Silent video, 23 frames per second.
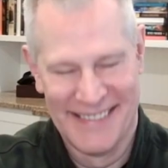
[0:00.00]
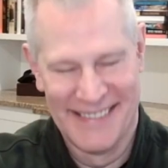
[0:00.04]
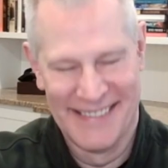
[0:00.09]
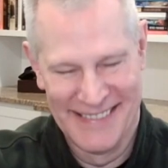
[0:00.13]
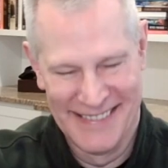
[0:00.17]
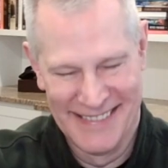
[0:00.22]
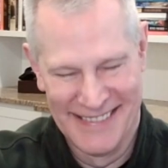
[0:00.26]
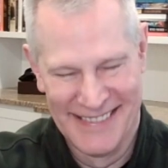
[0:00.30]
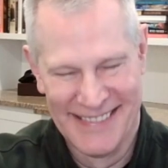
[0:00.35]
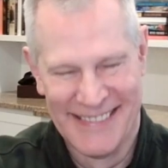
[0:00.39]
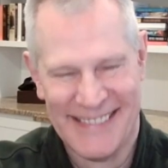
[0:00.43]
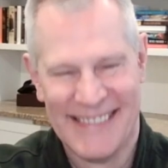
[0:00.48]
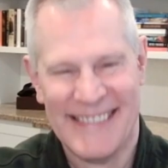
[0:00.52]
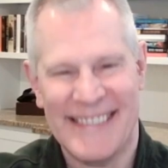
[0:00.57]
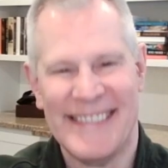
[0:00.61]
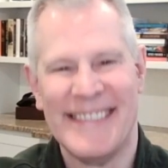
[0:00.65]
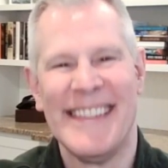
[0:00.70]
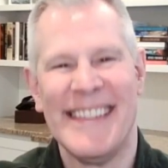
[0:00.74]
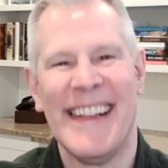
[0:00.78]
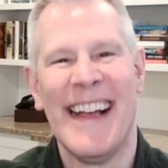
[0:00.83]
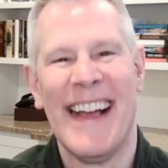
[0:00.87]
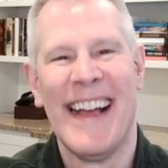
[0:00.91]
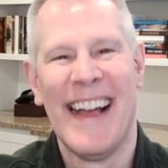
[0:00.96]

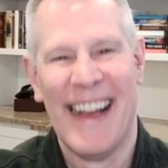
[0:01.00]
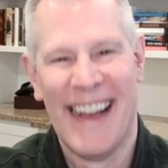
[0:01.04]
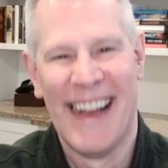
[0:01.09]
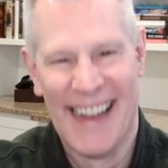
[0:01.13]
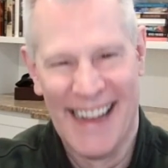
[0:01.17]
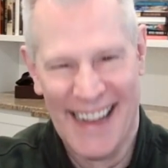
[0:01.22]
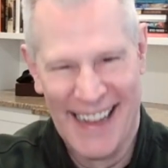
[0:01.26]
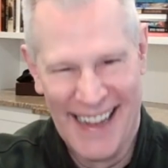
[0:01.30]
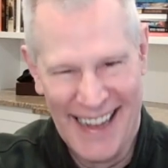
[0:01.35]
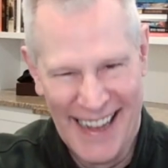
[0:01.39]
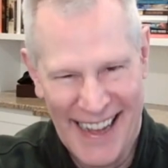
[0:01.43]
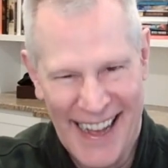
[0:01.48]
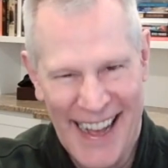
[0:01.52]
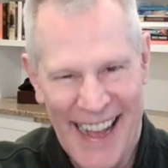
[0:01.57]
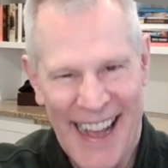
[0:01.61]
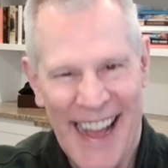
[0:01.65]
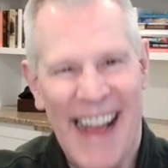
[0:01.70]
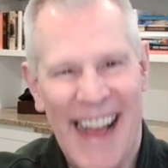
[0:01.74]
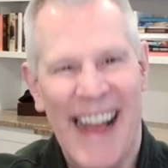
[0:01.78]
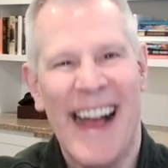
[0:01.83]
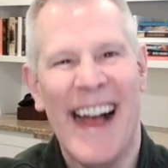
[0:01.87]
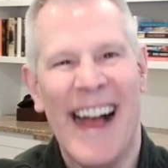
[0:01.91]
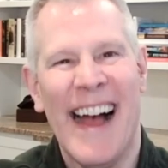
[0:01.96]

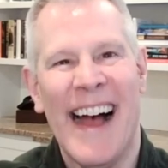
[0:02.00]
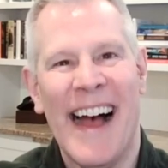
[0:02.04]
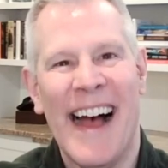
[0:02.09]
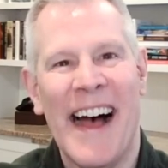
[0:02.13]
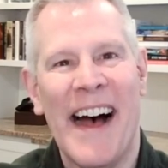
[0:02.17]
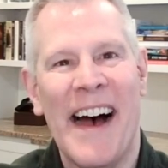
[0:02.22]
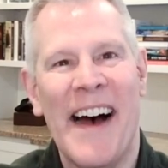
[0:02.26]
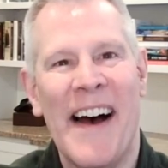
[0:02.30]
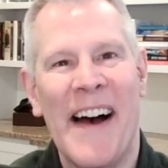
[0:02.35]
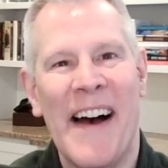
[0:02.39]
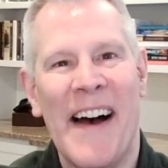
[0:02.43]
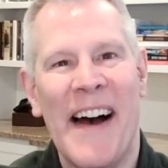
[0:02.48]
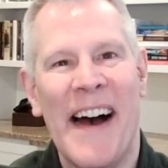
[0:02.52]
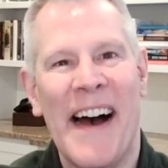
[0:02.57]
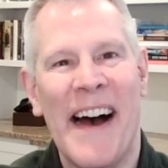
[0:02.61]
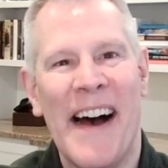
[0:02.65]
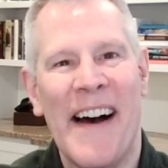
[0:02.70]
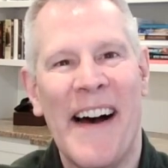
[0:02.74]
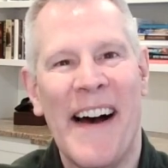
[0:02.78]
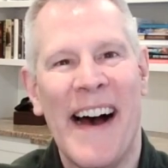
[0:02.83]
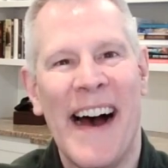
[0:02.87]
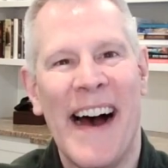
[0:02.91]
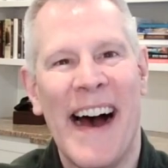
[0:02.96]

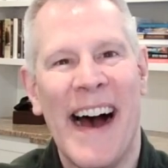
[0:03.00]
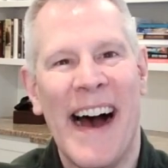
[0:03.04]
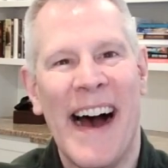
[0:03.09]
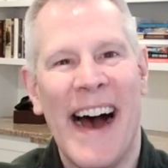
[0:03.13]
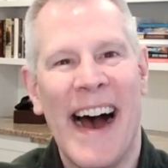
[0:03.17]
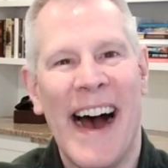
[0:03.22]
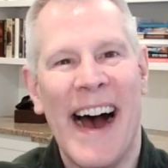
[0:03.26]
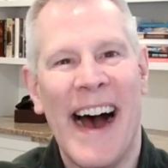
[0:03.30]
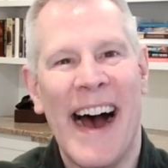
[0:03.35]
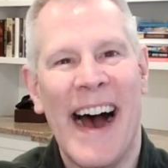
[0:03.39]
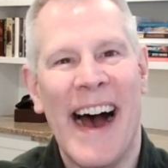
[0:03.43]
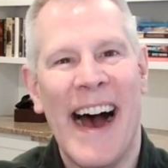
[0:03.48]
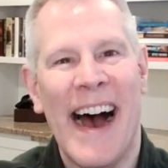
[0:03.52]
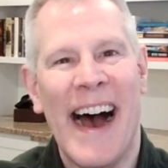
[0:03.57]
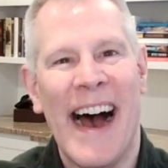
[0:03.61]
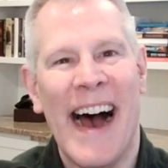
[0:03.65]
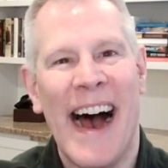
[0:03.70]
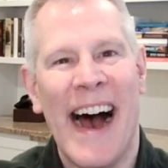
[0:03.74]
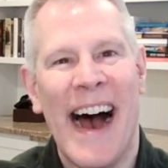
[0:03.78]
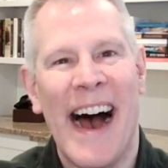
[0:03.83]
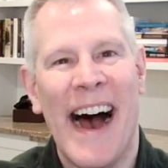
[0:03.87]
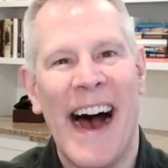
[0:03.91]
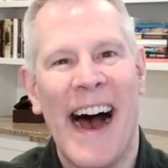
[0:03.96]

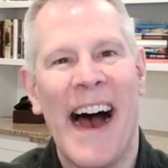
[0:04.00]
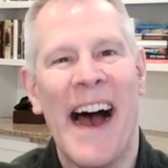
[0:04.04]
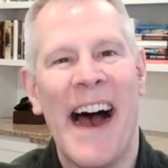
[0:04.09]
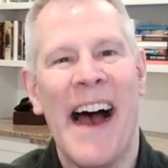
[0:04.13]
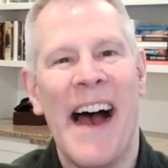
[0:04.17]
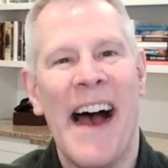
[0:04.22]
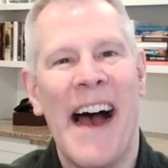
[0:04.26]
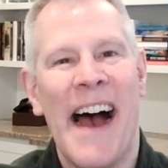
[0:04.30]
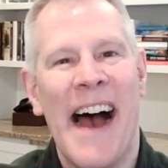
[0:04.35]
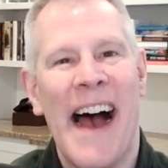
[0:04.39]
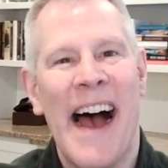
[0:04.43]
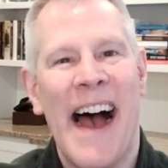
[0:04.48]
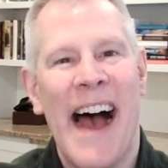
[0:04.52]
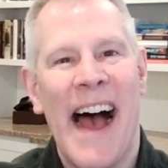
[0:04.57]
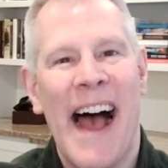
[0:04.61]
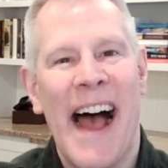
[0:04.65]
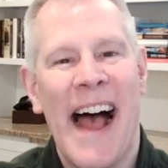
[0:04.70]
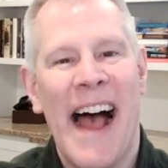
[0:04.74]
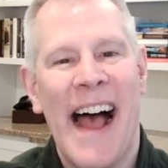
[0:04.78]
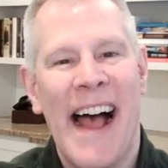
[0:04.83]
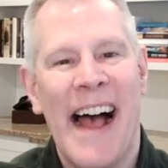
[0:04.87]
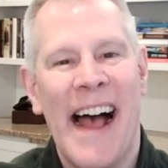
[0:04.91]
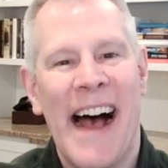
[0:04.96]

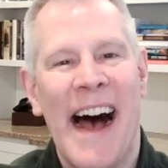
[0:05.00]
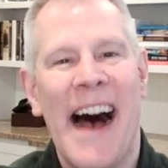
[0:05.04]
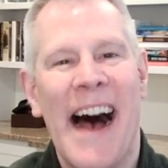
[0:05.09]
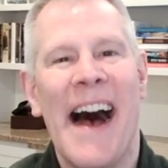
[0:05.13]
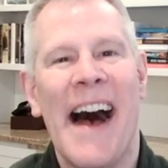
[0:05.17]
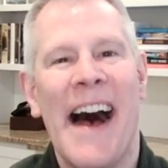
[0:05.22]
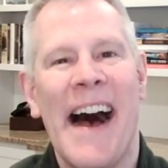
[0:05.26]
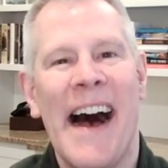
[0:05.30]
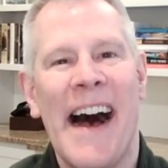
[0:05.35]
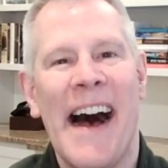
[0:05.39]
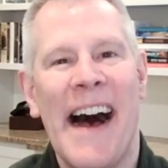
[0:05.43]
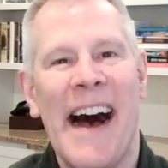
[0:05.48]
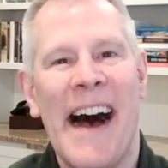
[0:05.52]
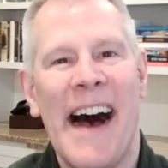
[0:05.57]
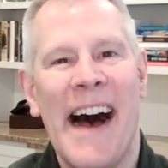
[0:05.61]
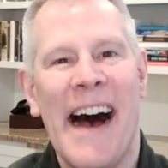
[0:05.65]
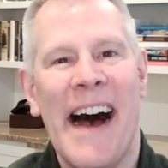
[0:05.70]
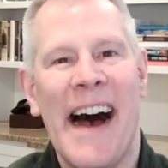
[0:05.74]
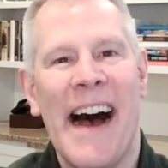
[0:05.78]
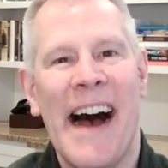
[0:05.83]
The person shown says nothing.